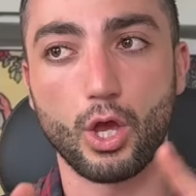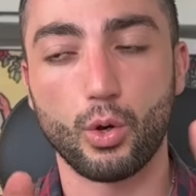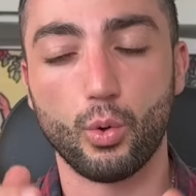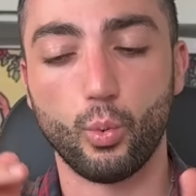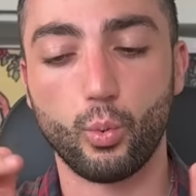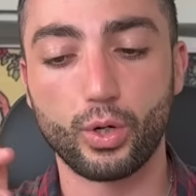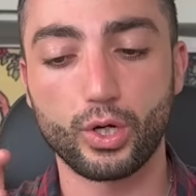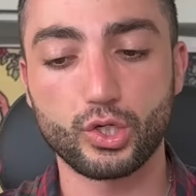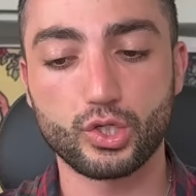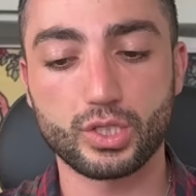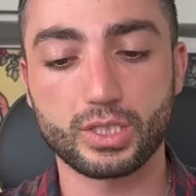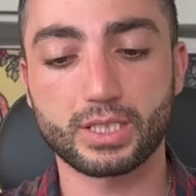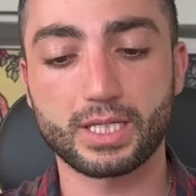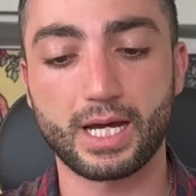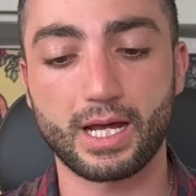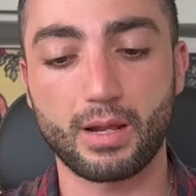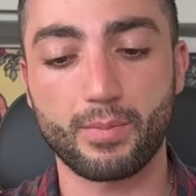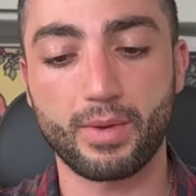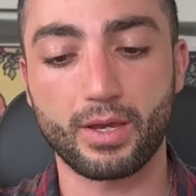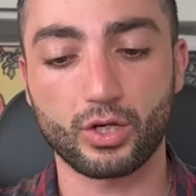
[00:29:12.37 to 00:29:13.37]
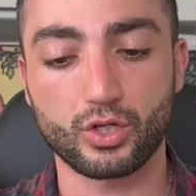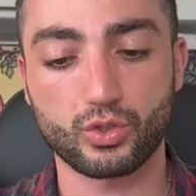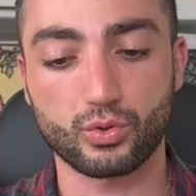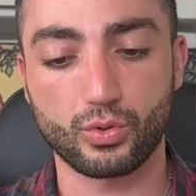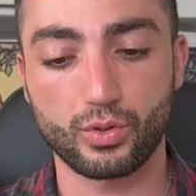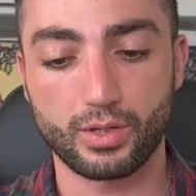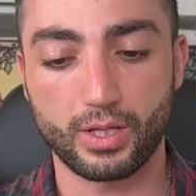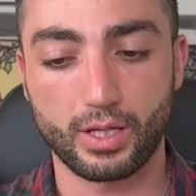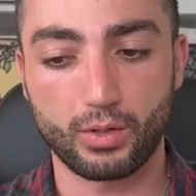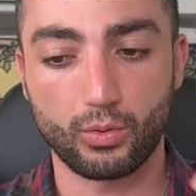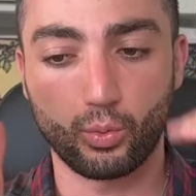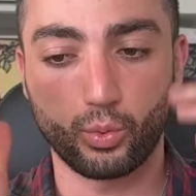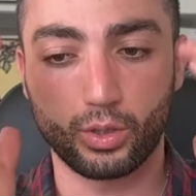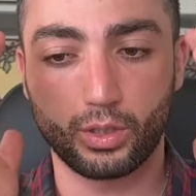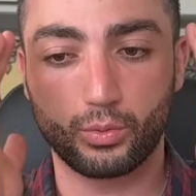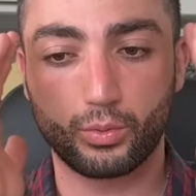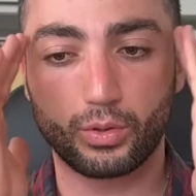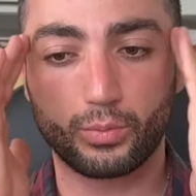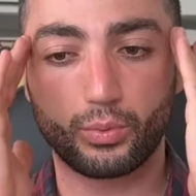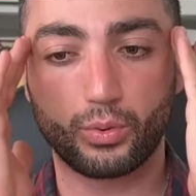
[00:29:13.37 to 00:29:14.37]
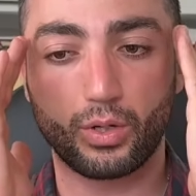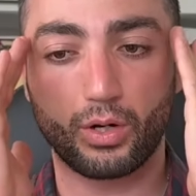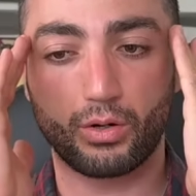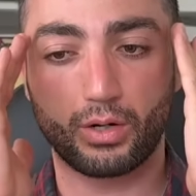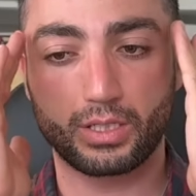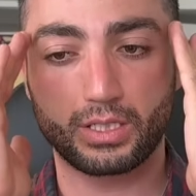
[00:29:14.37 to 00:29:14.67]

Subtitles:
We just got to make sure that where we put our